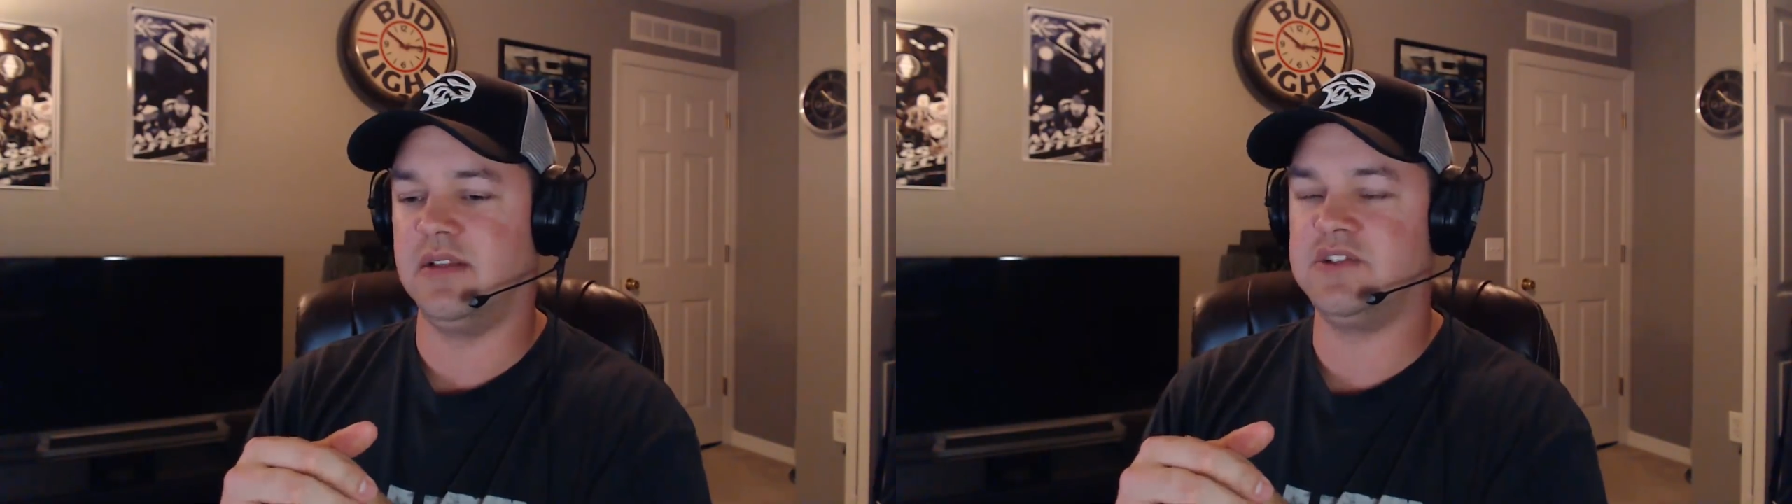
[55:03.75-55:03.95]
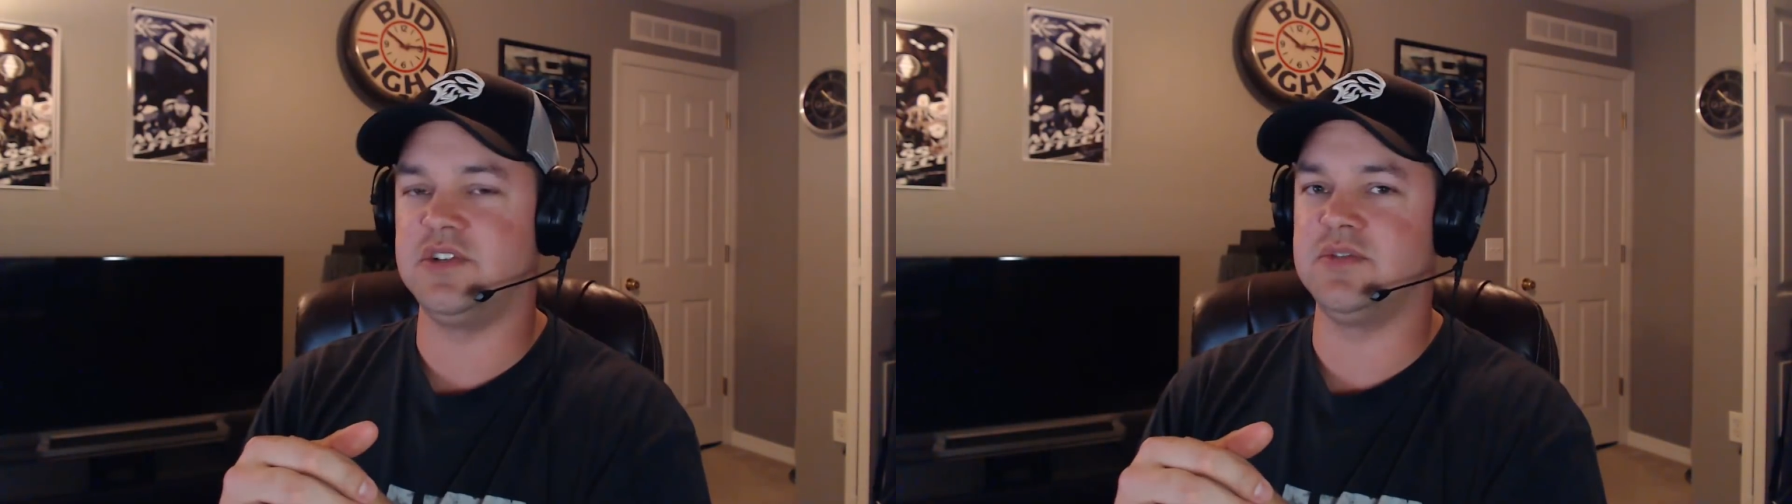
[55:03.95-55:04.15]

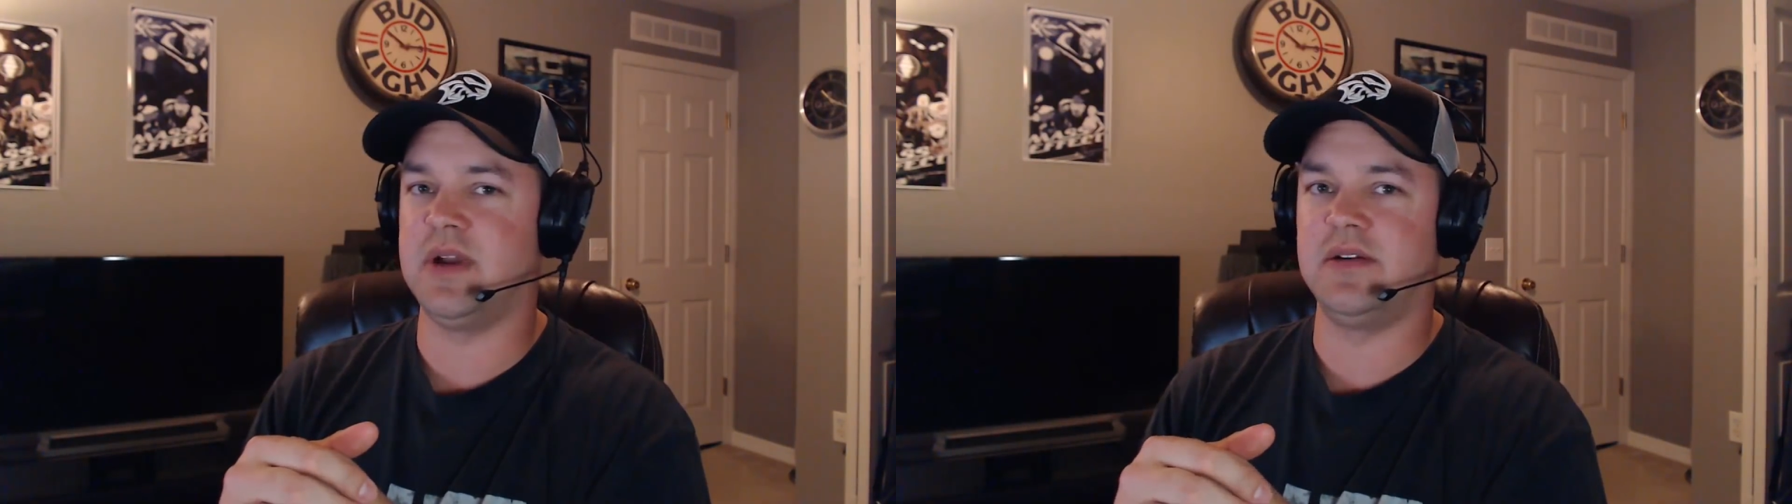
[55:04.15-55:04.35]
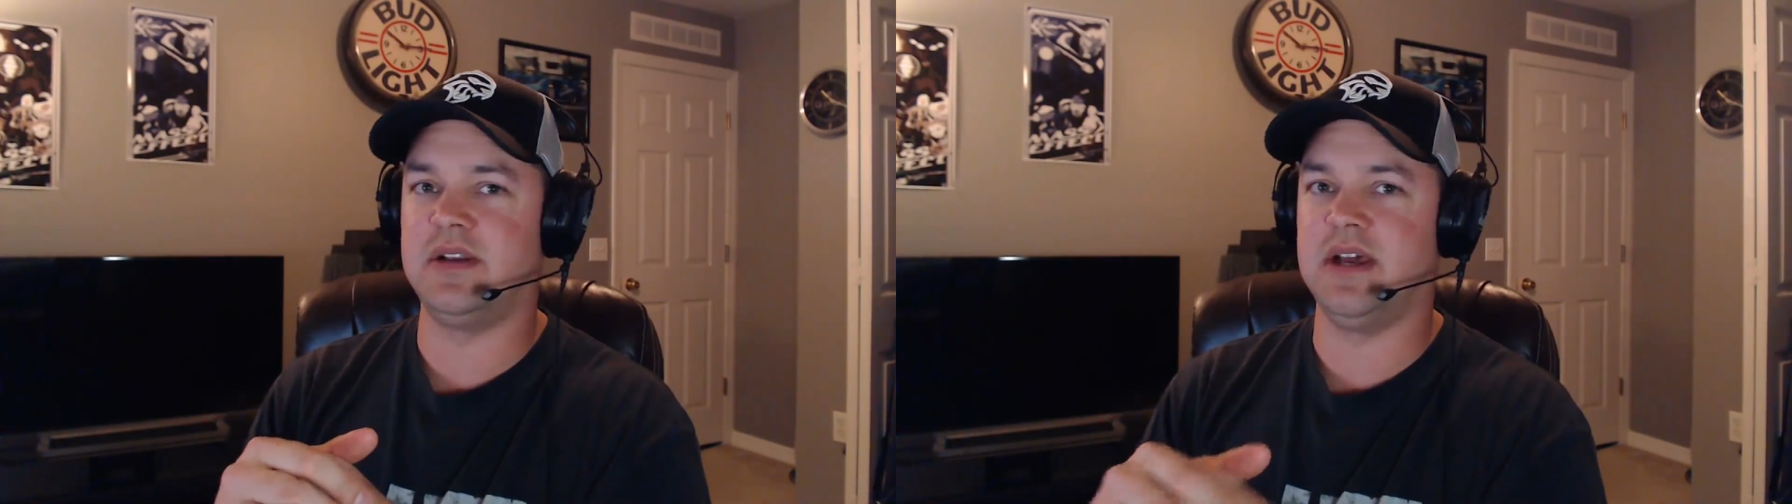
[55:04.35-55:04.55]
let's just
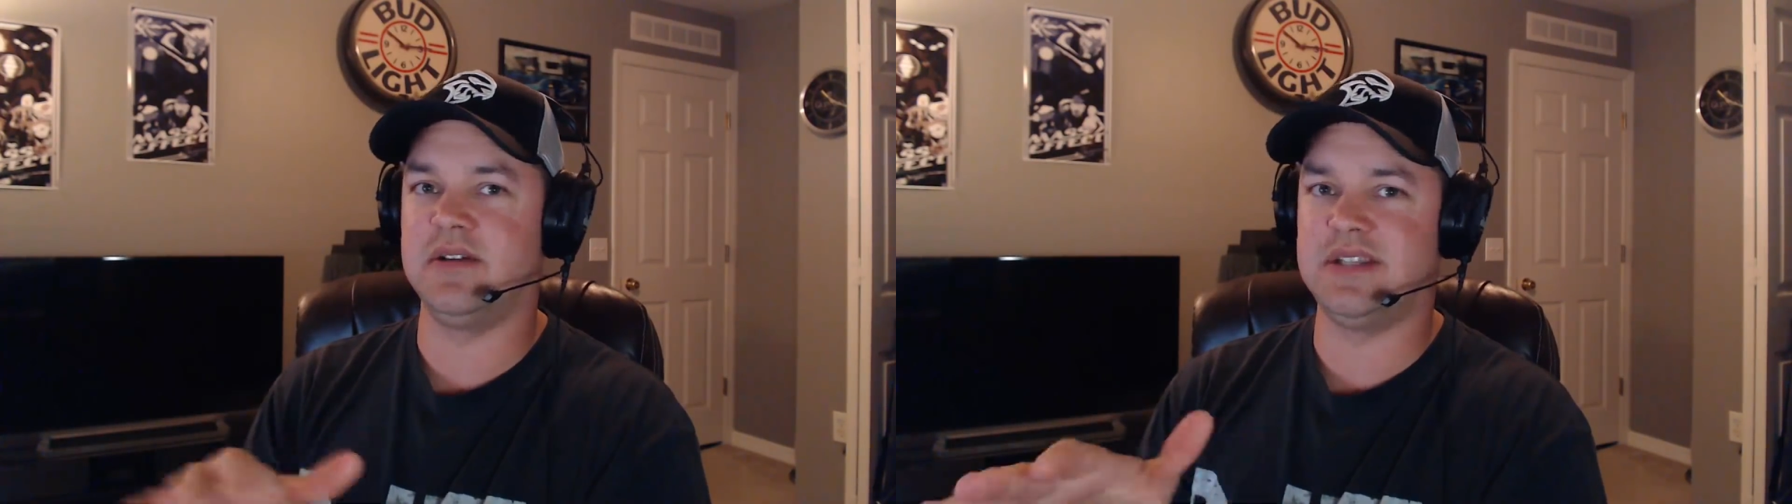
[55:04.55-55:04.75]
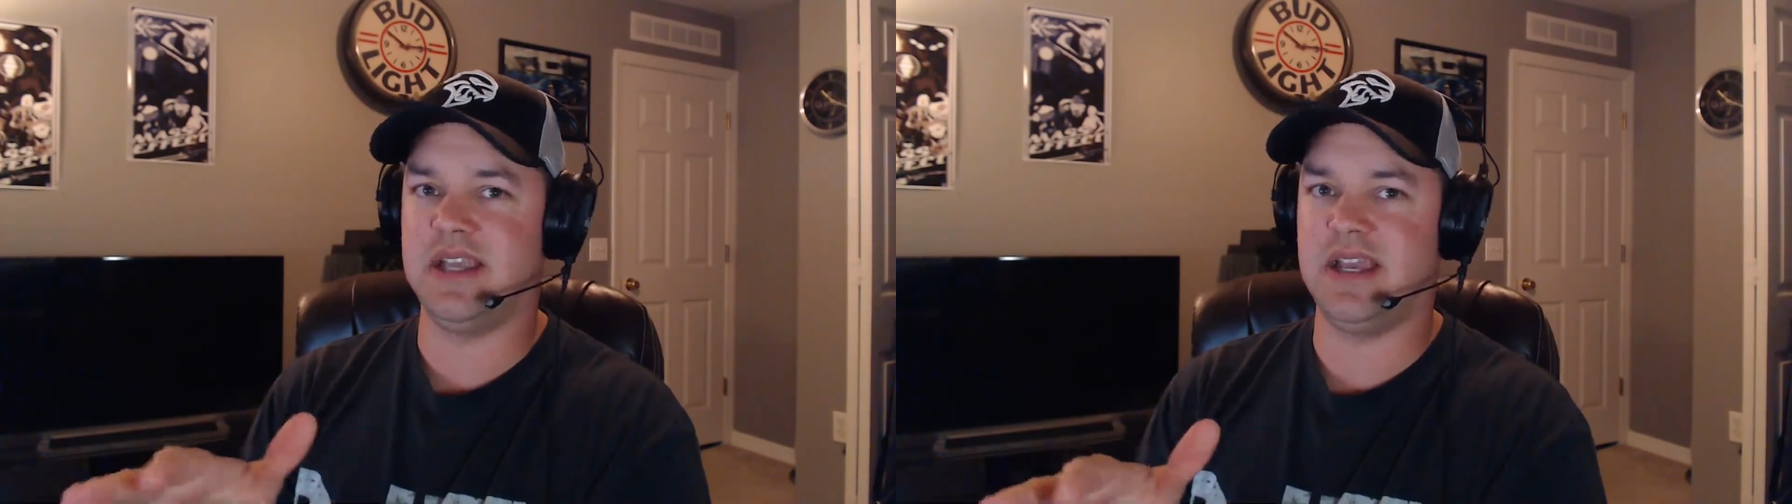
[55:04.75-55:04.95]
round it down
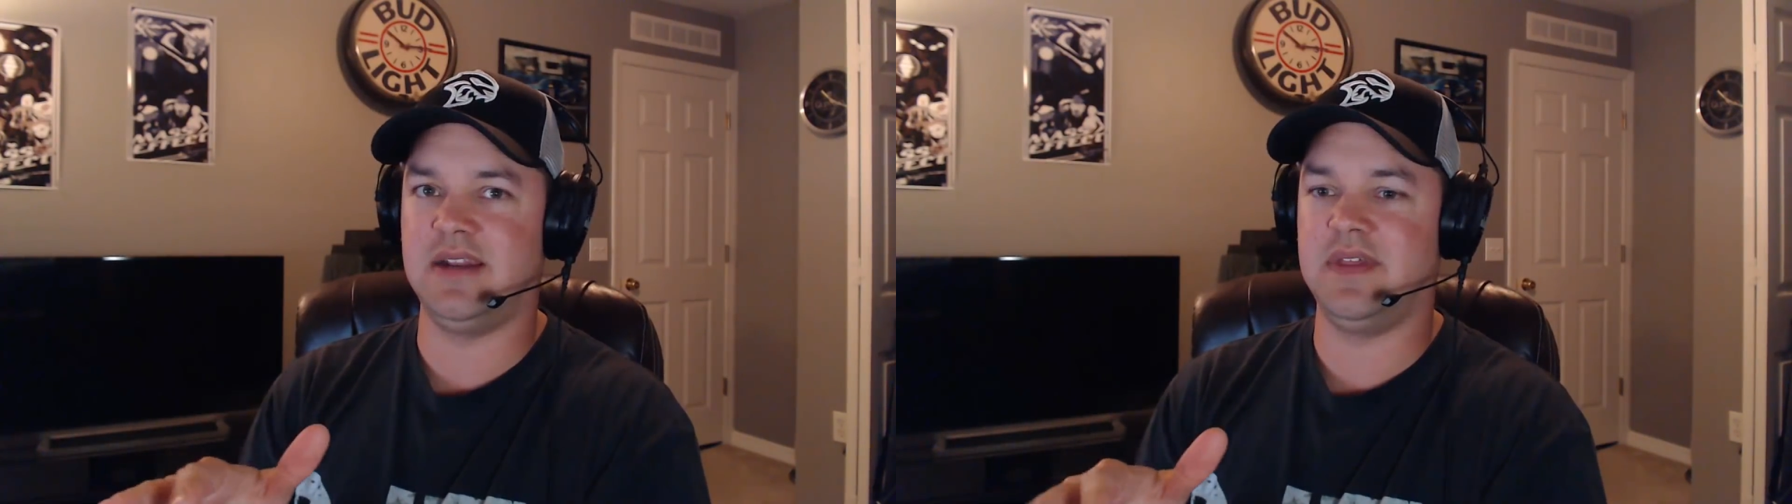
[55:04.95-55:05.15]
to 10.